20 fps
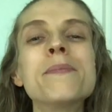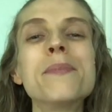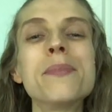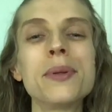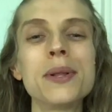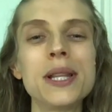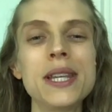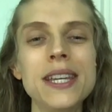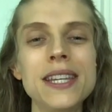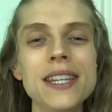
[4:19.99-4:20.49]

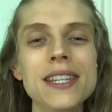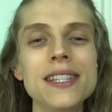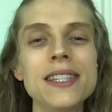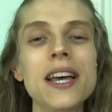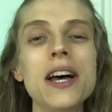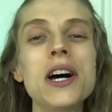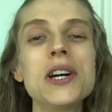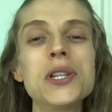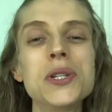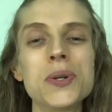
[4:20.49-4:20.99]
please
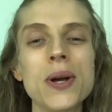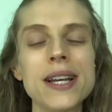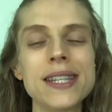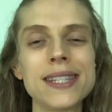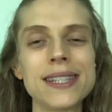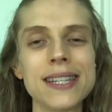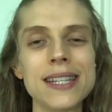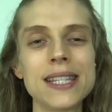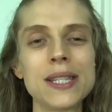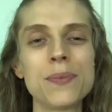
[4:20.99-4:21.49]
address
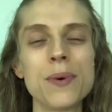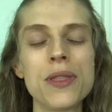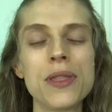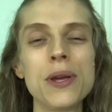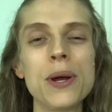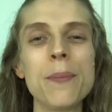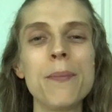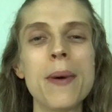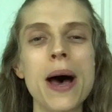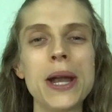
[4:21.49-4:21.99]
this with
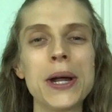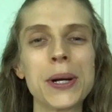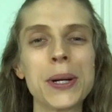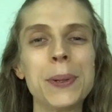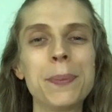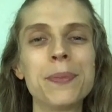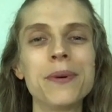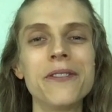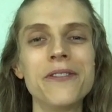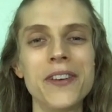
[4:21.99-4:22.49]
your medical
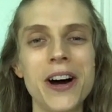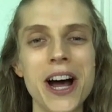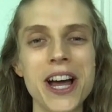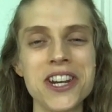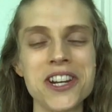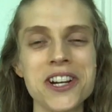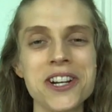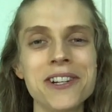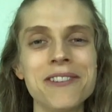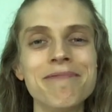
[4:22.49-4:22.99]

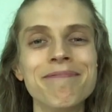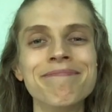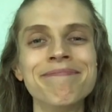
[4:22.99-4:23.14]
provider.